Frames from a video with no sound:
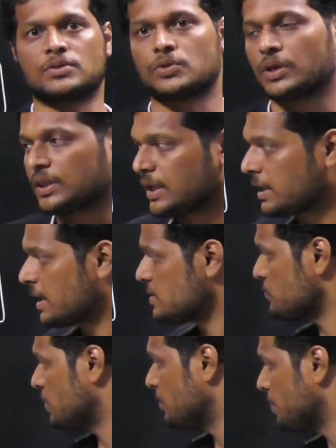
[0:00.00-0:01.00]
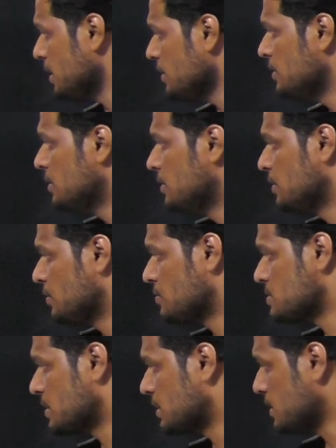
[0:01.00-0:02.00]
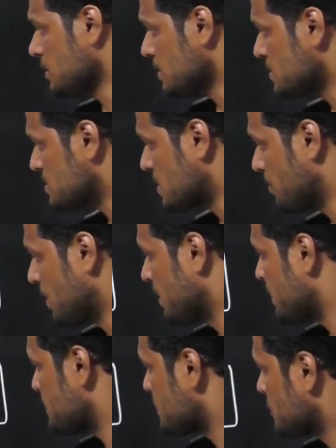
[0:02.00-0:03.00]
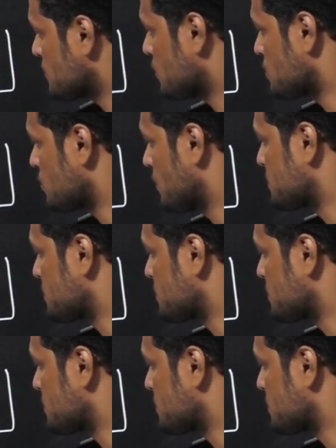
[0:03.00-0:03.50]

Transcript: So in that case we will be using the stabilities, so slope